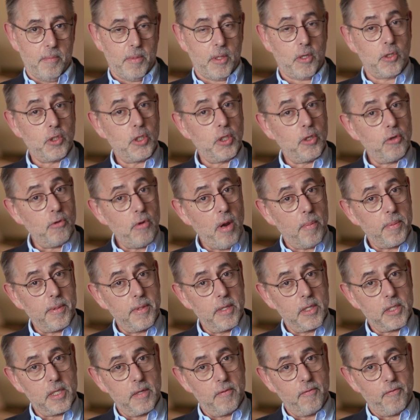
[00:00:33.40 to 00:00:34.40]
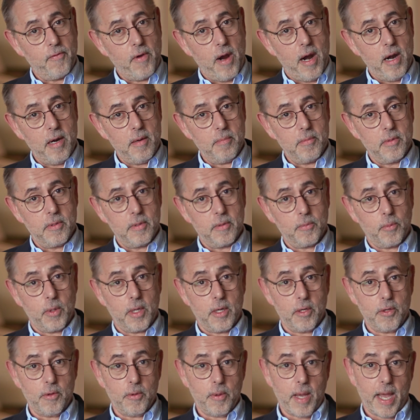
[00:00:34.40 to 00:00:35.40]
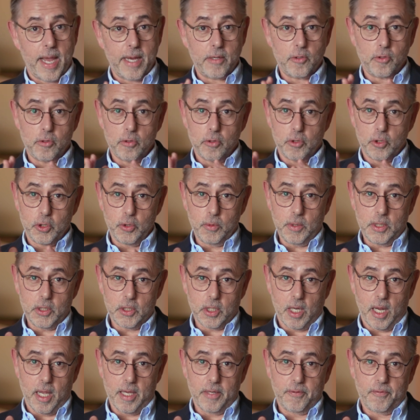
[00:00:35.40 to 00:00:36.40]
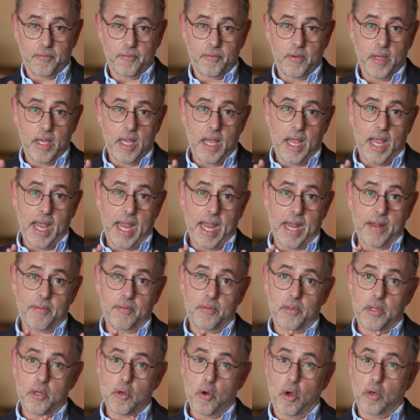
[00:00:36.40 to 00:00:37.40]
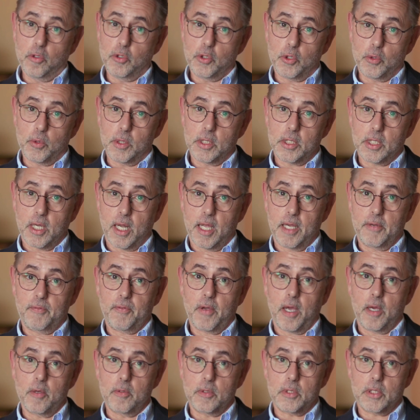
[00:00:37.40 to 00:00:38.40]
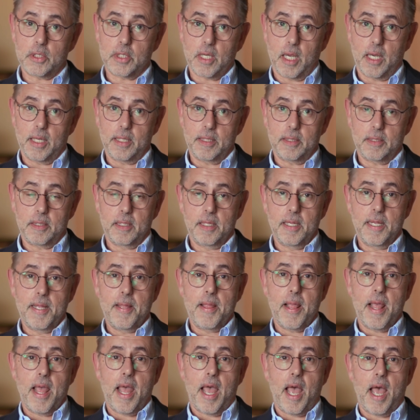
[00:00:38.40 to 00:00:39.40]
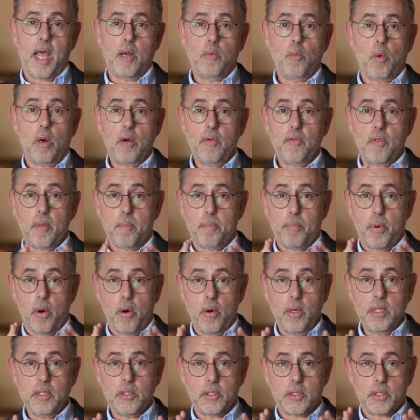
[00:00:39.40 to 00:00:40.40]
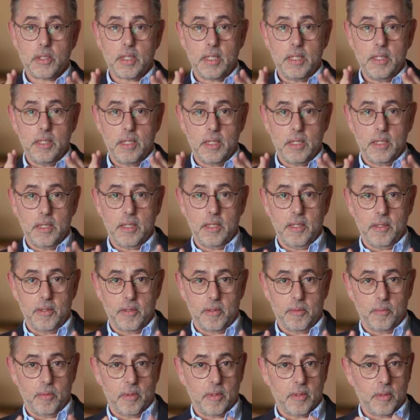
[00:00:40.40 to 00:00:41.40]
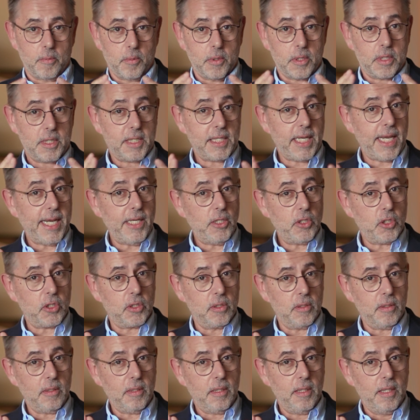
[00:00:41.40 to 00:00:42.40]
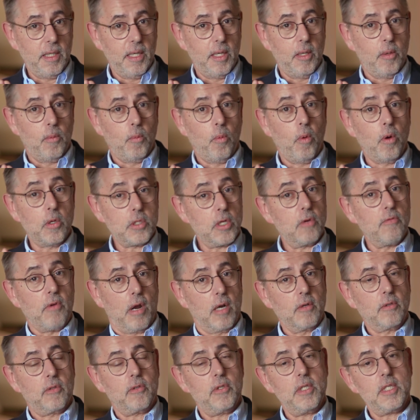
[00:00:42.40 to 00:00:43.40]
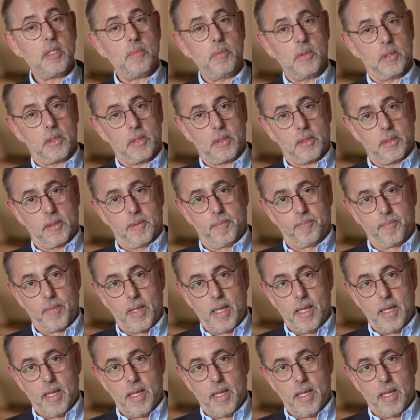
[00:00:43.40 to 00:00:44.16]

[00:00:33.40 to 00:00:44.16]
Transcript: Because you grew up in this environment where you had your Jewish life and the non-Jewish life outside. And one of the points in the year where there was tension was around Christmas.